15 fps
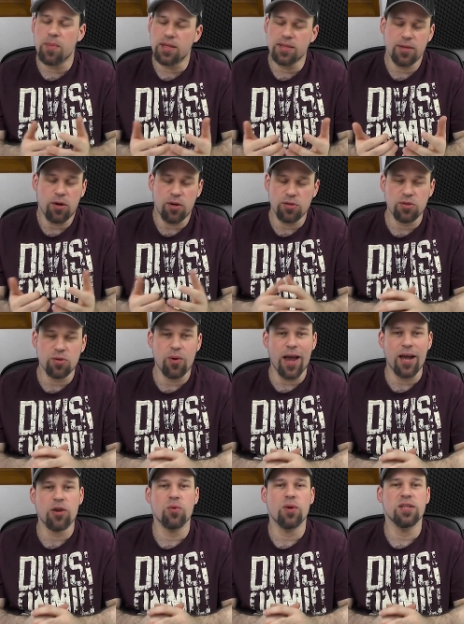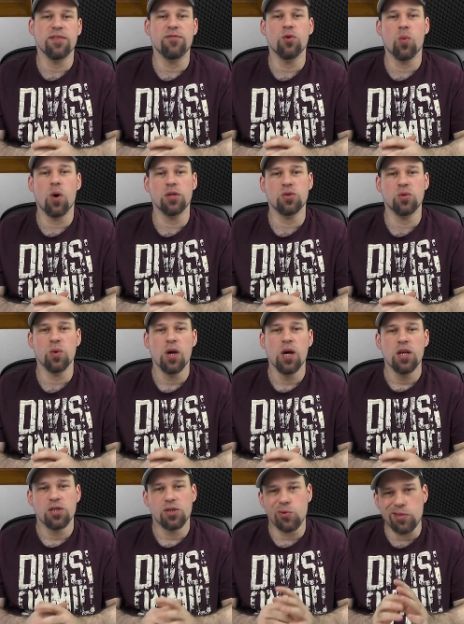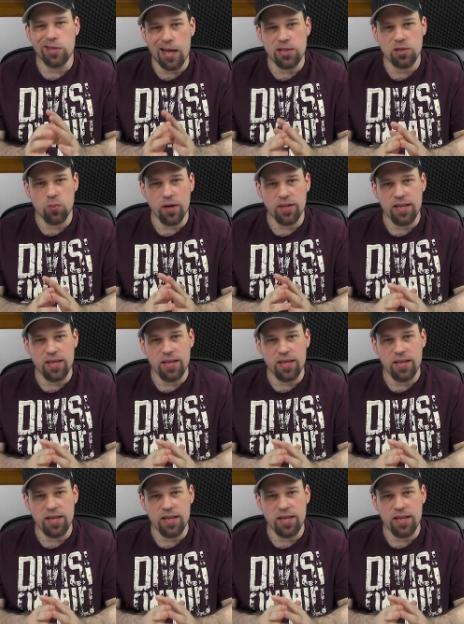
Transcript: but also accurate if you want to, so that's why